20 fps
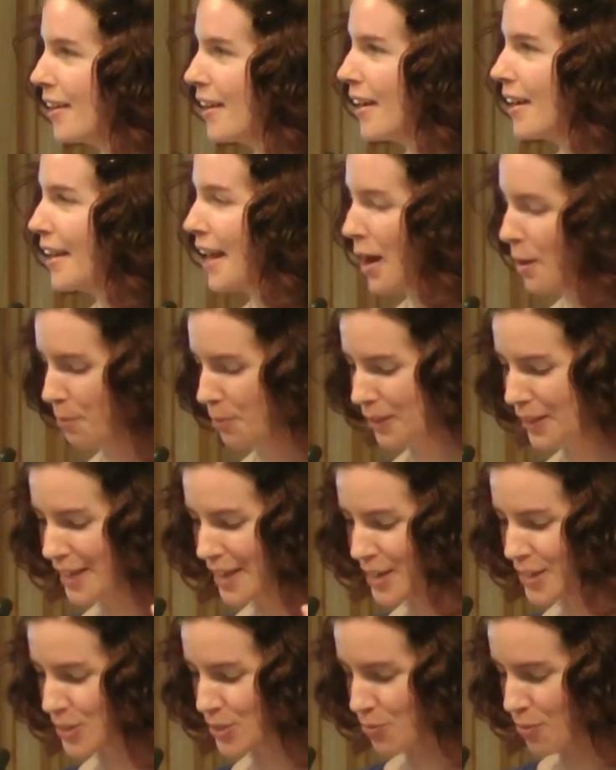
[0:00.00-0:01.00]
And now
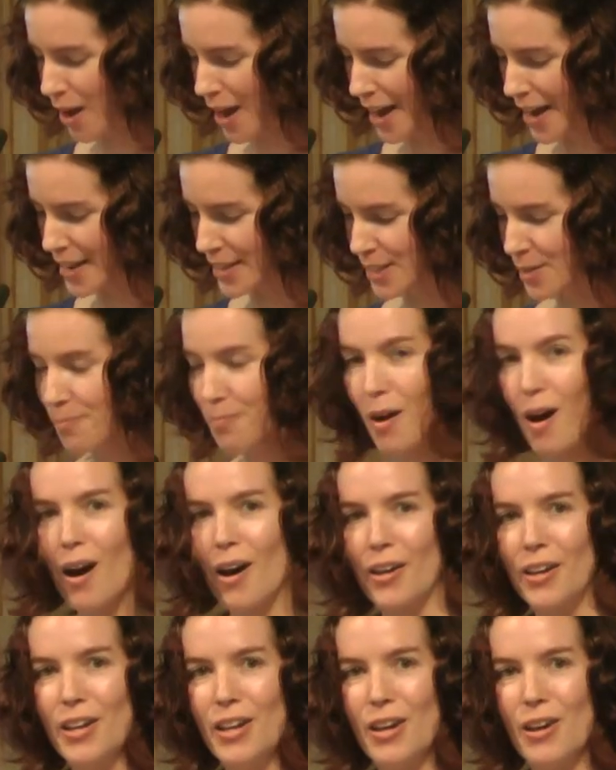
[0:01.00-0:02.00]
please rise in
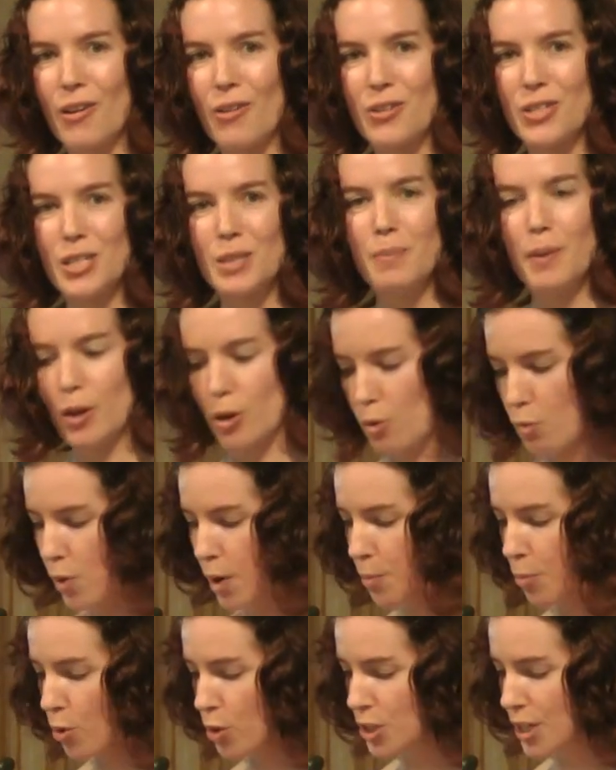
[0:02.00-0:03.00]
body or spirit
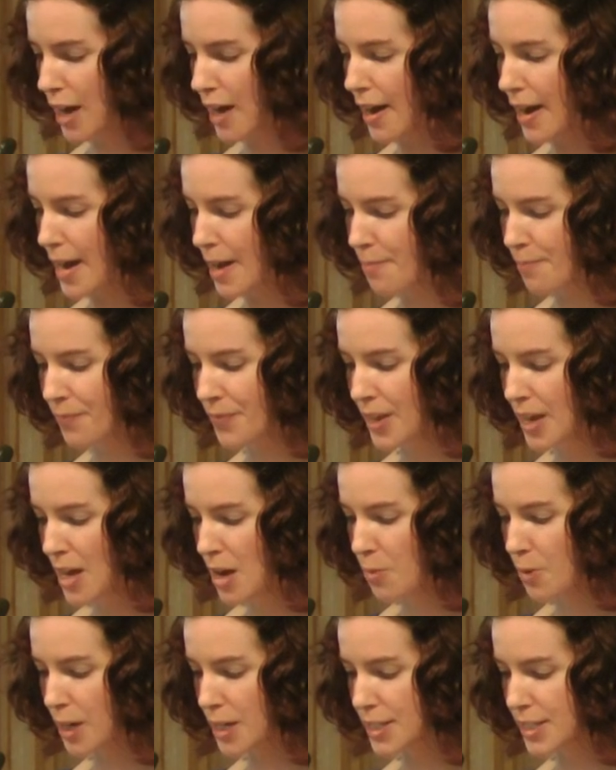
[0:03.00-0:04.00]
one more time.
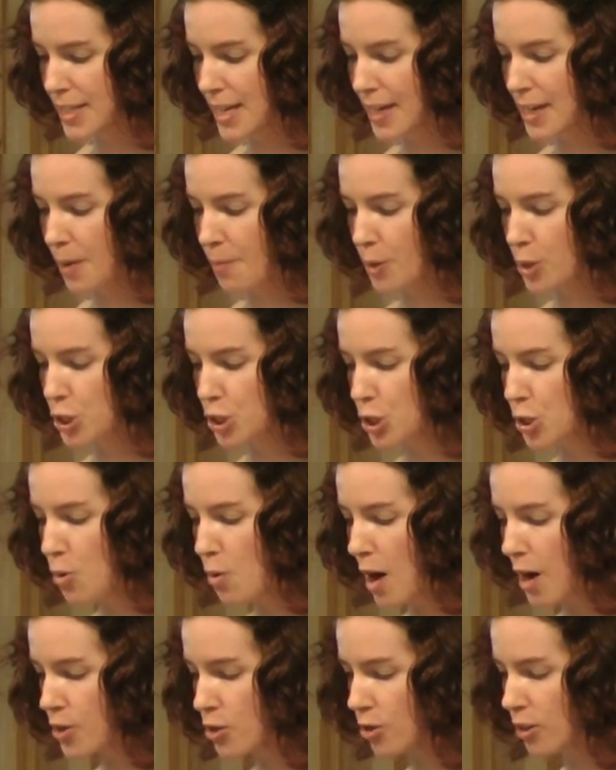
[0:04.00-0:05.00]
We're going to sing number
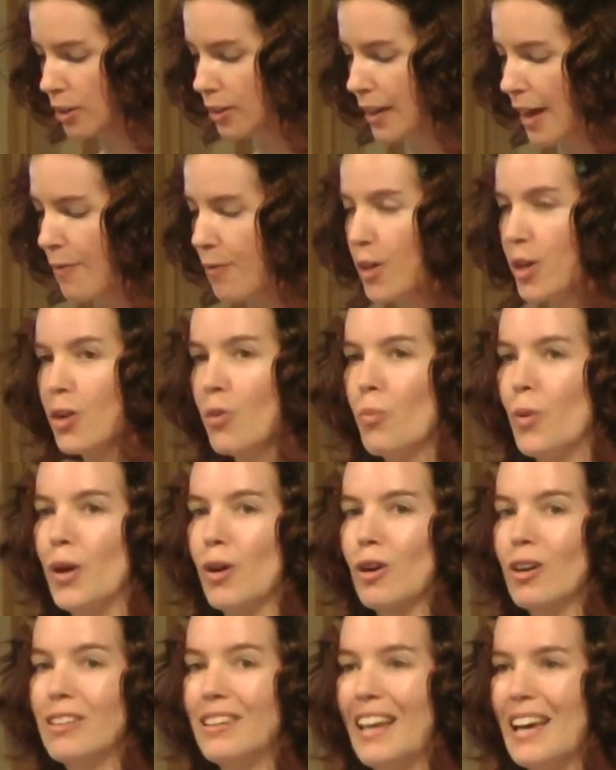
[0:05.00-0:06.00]
211, We
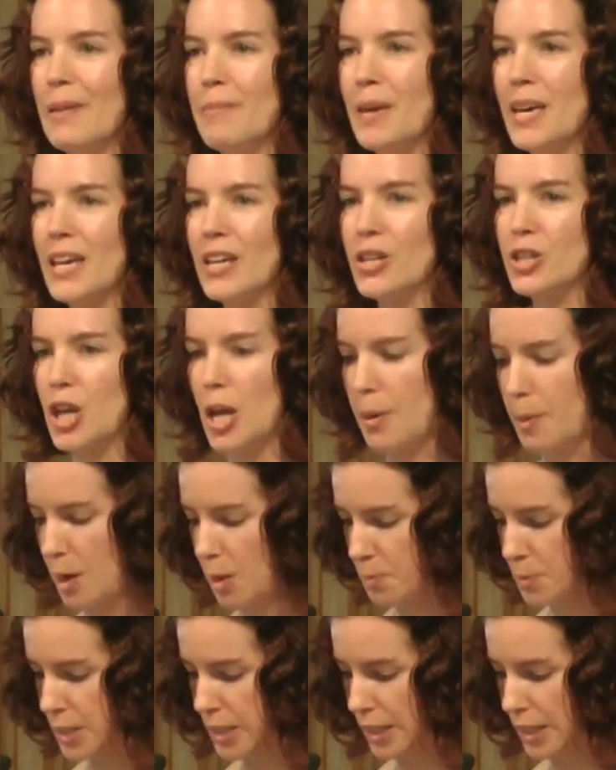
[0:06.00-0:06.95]
Are Climbing Jacob's